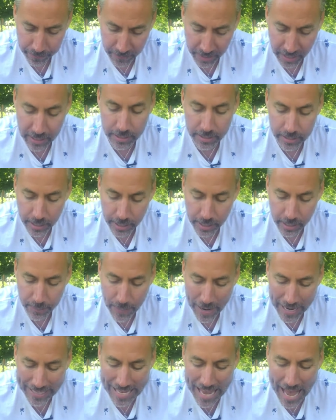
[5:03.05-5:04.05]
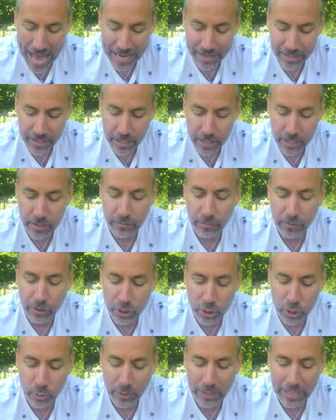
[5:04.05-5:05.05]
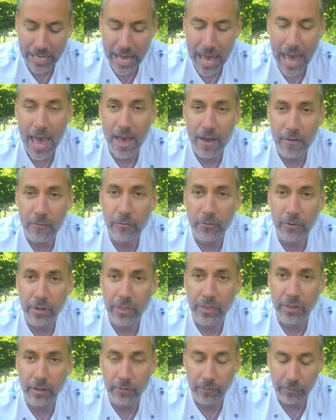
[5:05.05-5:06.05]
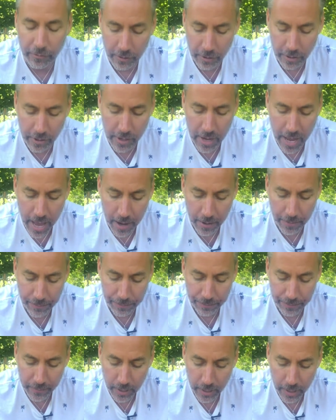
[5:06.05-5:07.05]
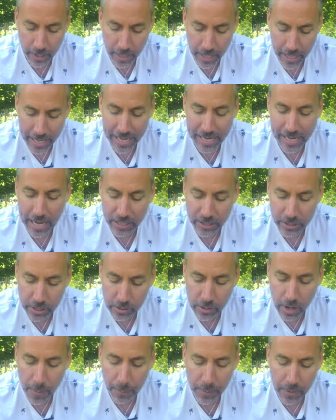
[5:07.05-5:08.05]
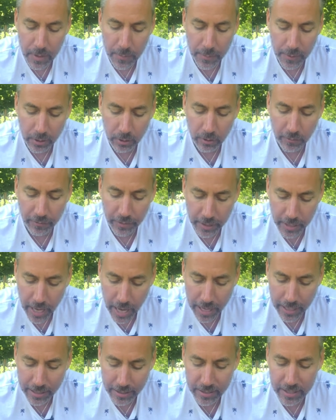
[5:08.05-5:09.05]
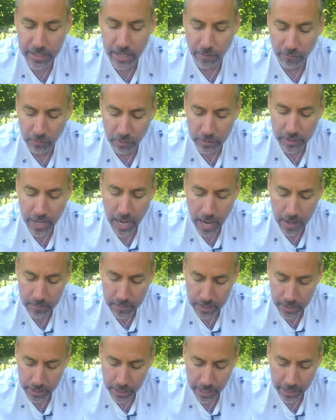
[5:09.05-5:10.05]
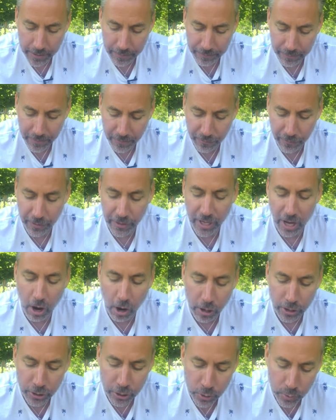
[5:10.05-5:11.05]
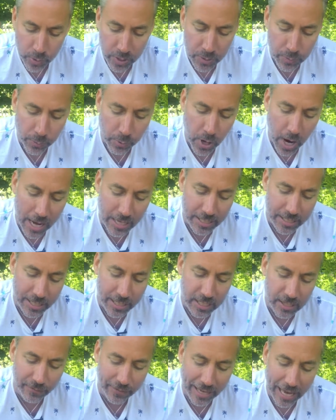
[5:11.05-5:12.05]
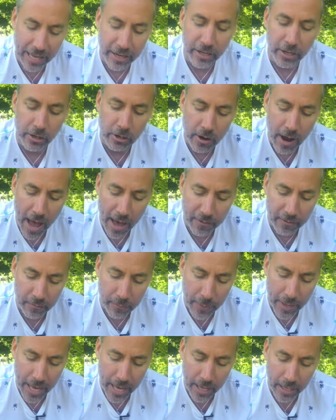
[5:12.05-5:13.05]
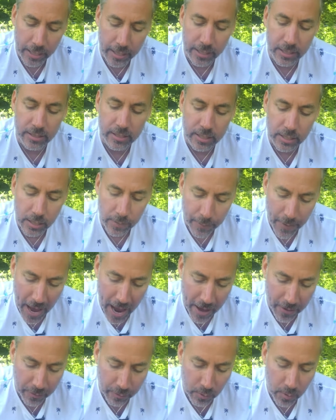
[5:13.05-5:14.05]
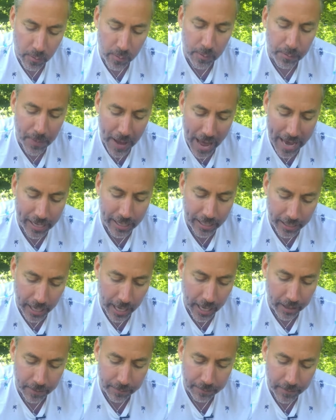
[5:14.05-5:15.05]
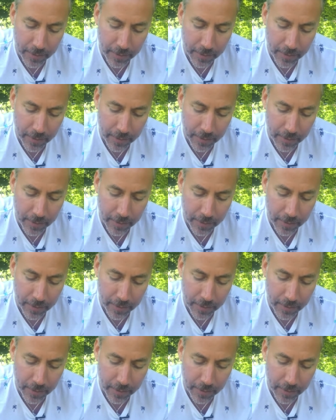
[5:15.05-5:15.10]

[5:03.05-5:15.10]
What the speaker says: Indeed, my dad does virtually everything for her now. He gets her up in the middle of the night, several times a night, for the arduous process of getting her out of bed, into the bathroom, and back again.